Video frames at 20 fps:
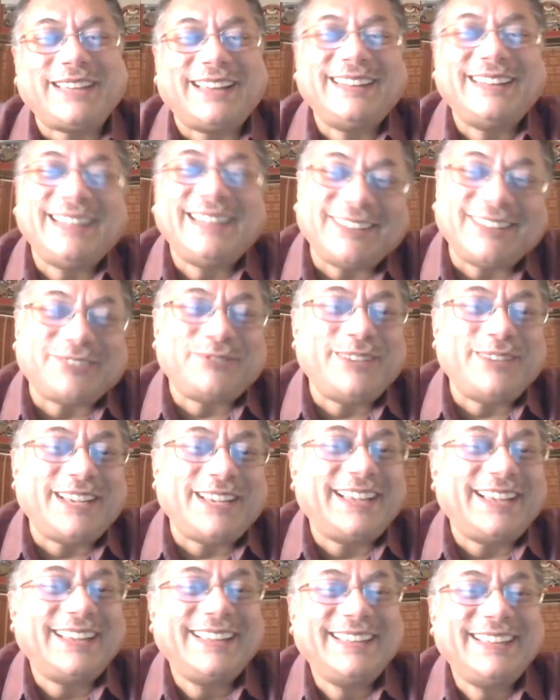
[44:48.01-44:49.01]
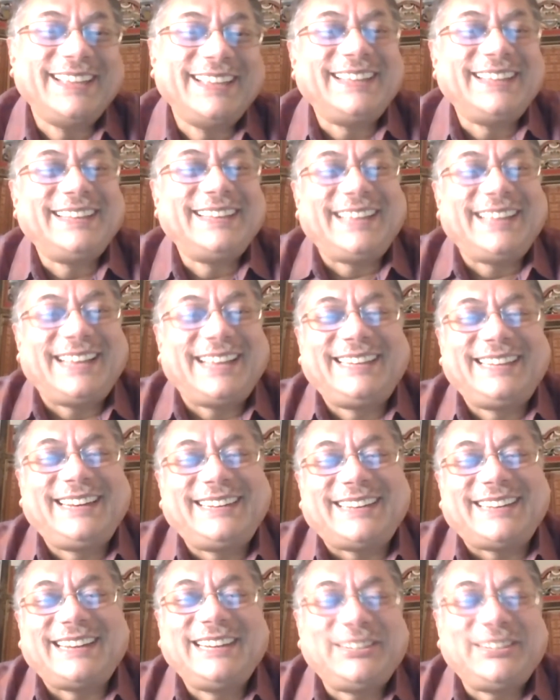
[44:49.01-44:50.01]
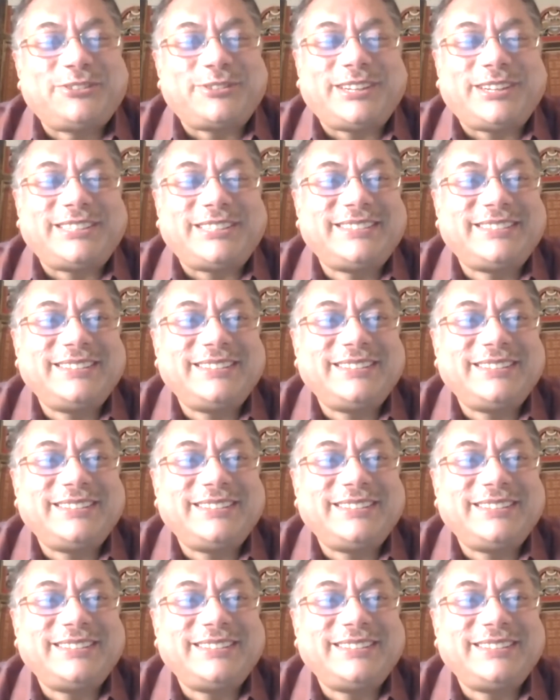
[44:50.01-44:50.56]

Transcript: unless we are health data literate,